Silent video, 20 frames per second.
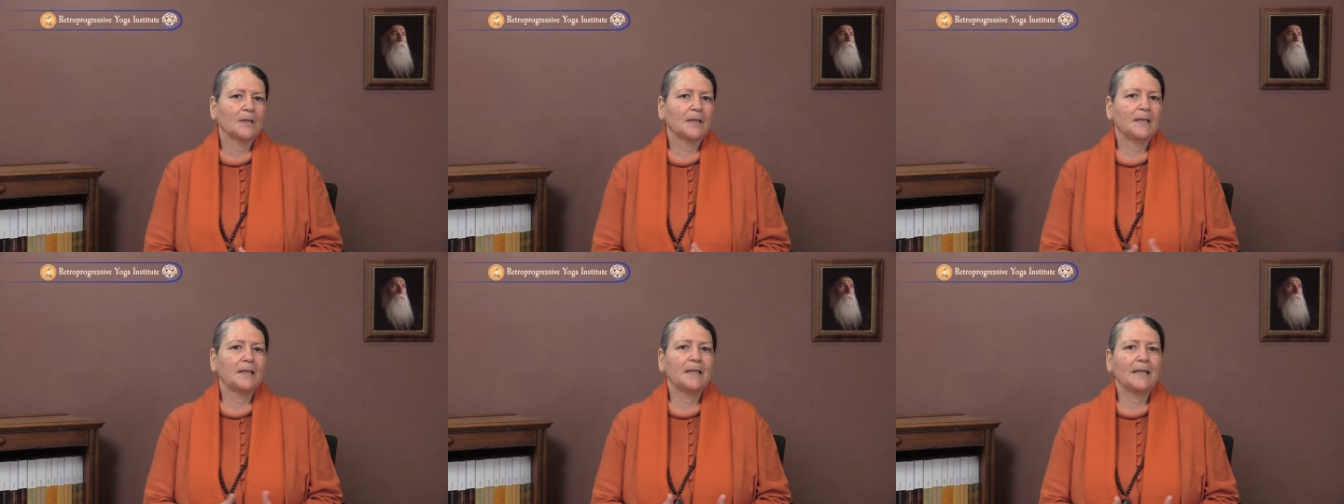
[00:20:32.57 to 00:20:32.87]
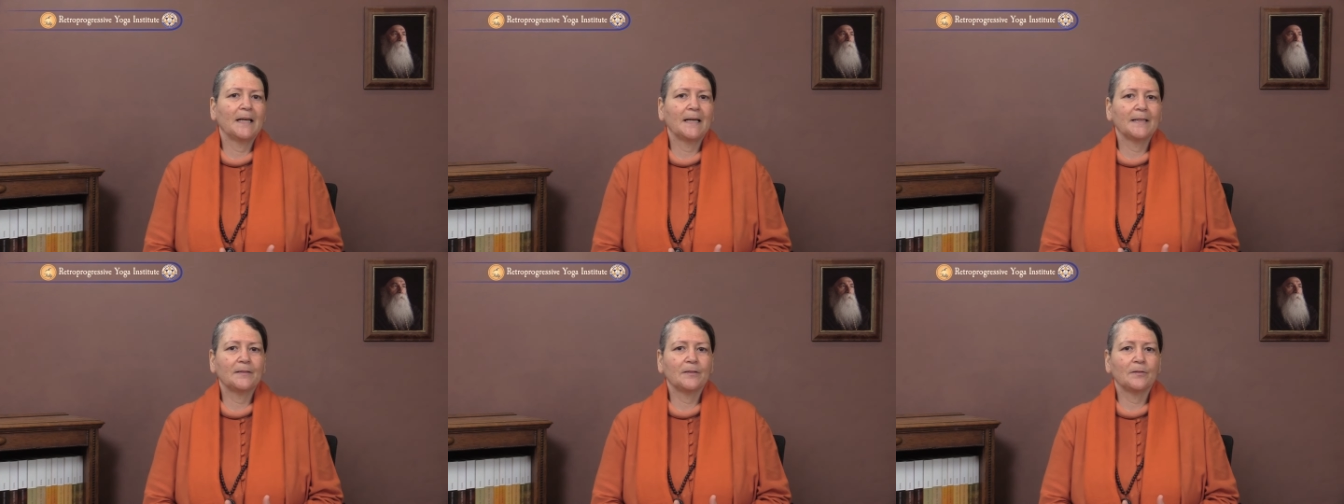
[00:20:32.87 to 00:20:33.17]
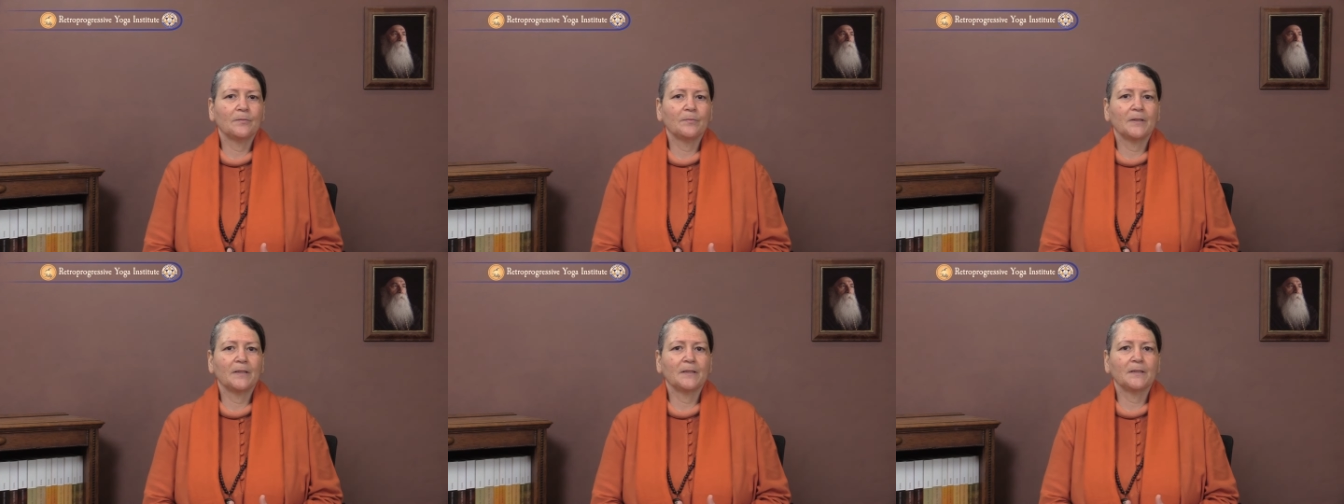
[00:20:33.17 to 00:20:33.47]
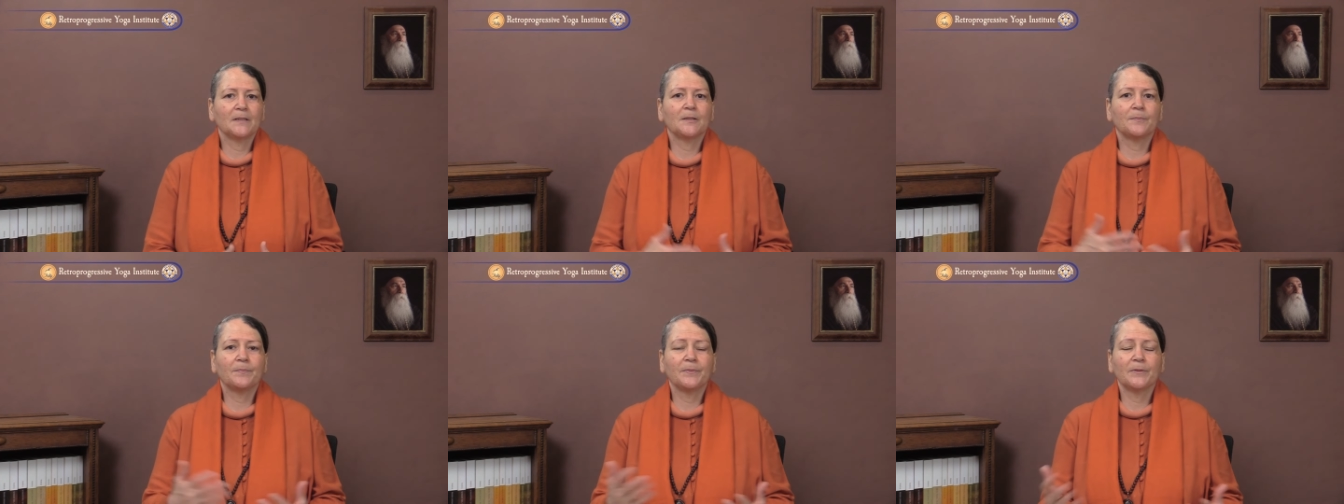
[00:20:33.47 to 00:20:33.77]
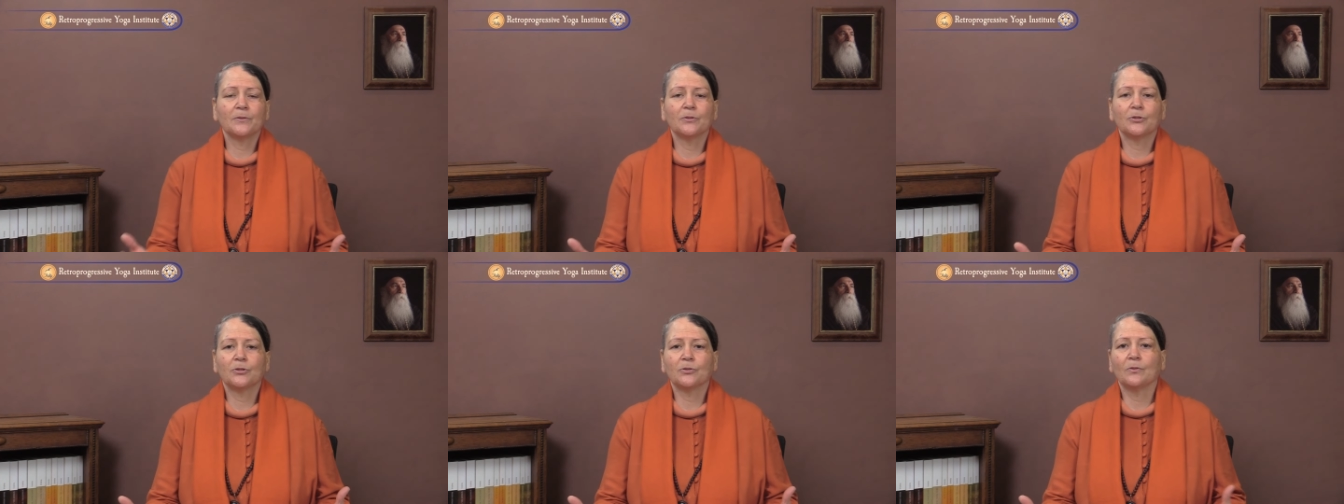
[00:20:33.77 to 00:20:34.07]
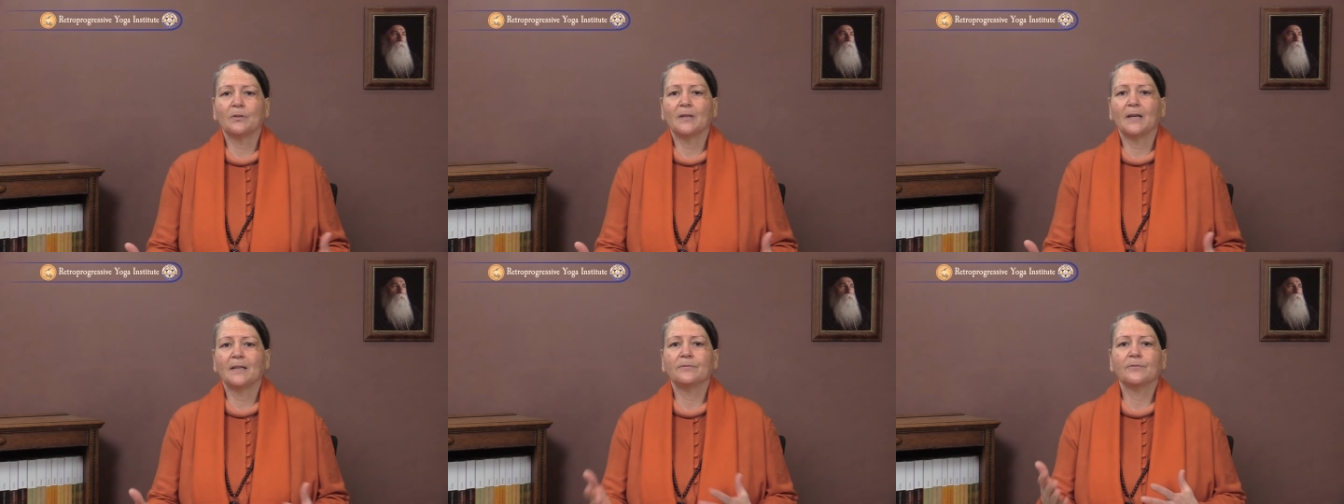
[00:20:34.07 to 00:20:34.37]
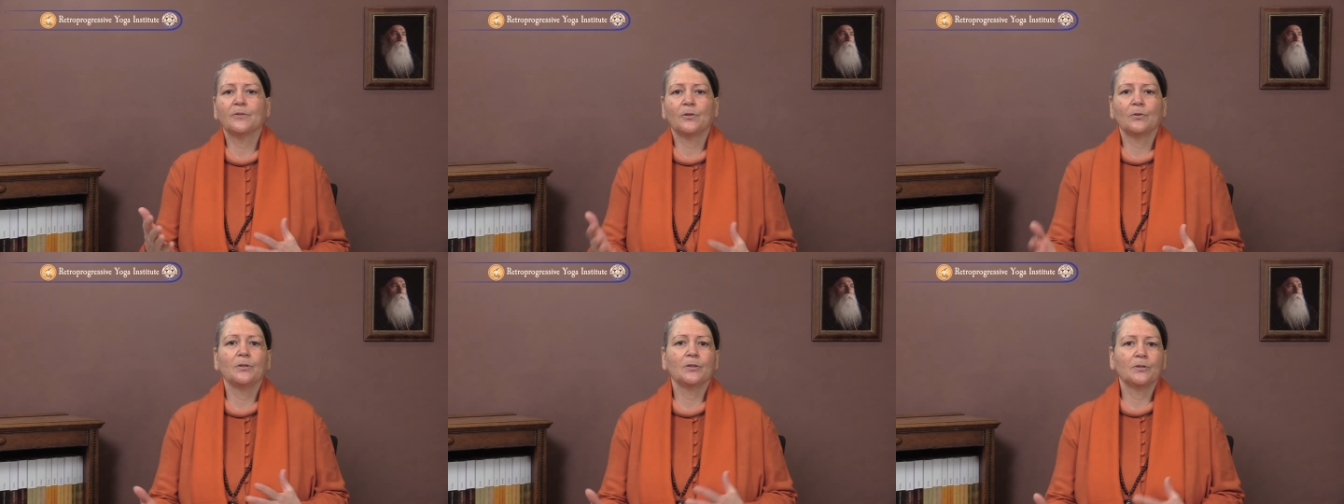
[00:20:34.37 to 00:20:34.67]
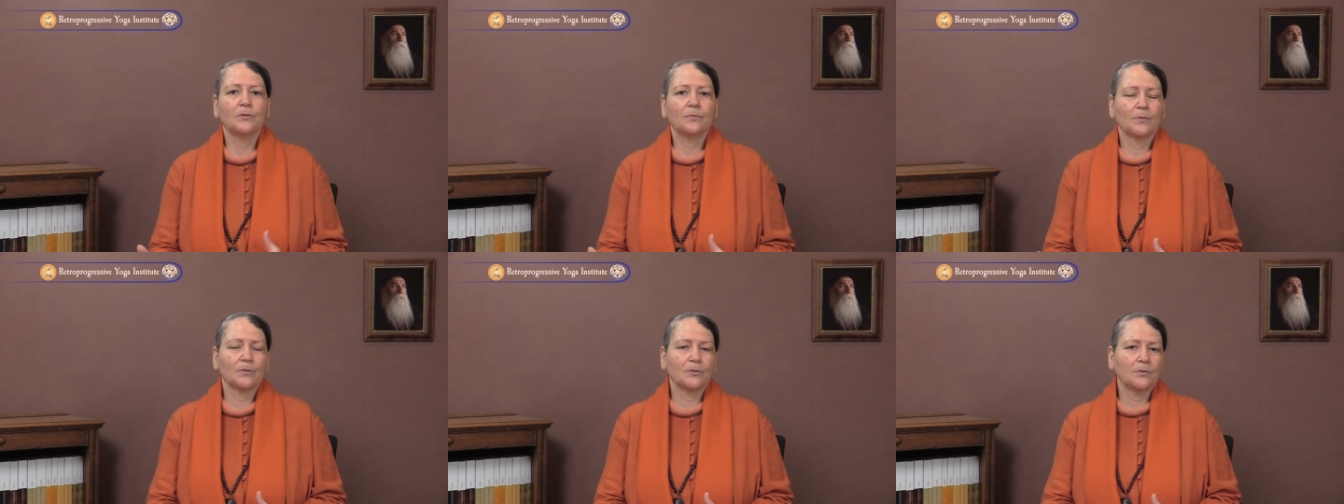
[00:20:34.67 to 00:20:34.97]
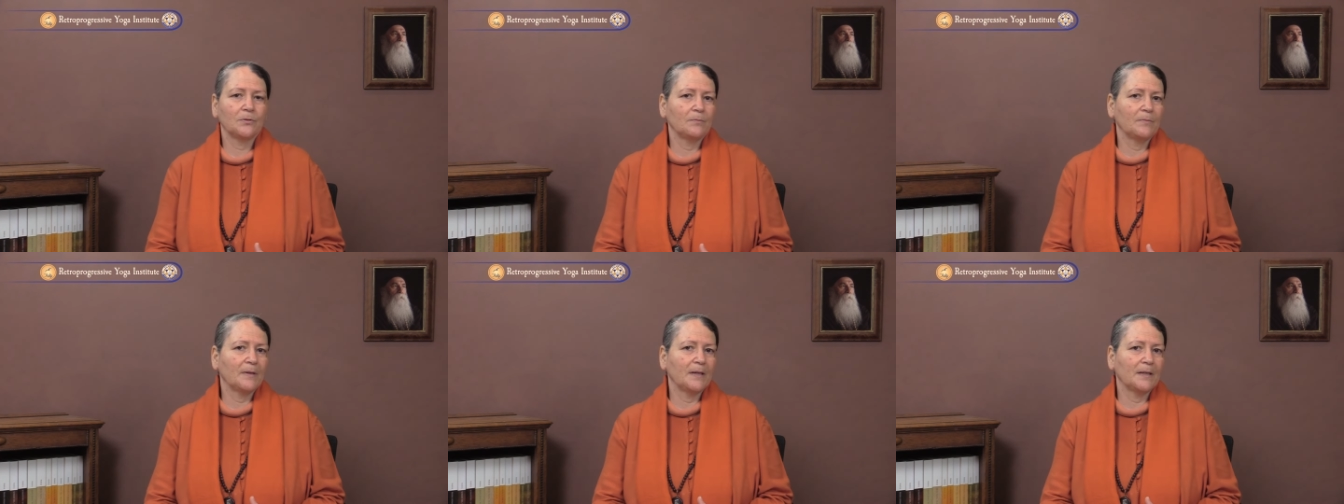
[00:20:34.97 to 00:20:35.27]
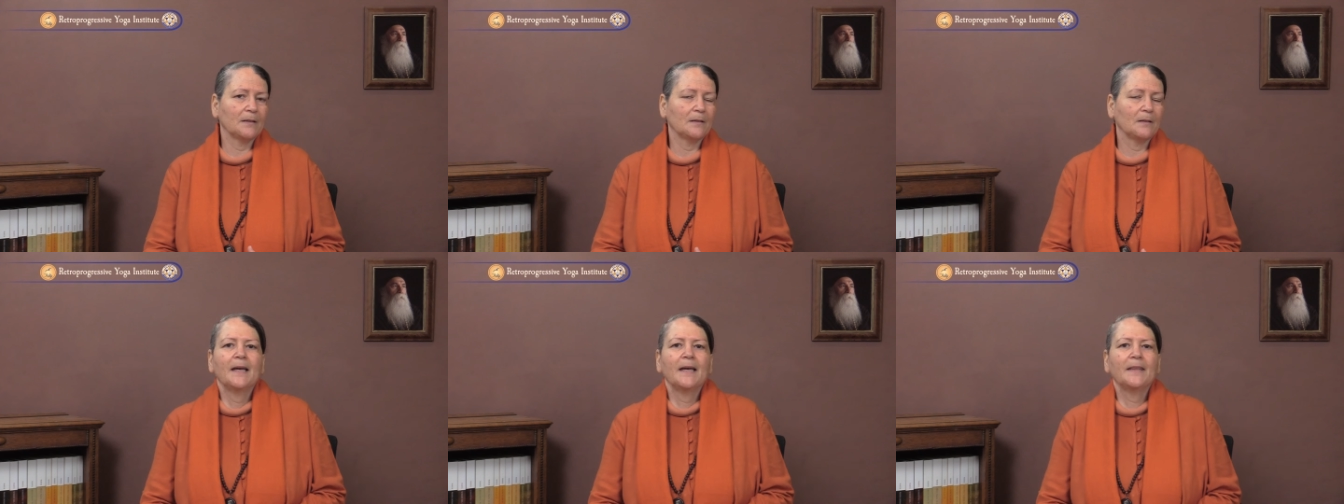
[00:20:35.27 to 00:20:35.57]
enlightenment, spiritual life, call it what you may.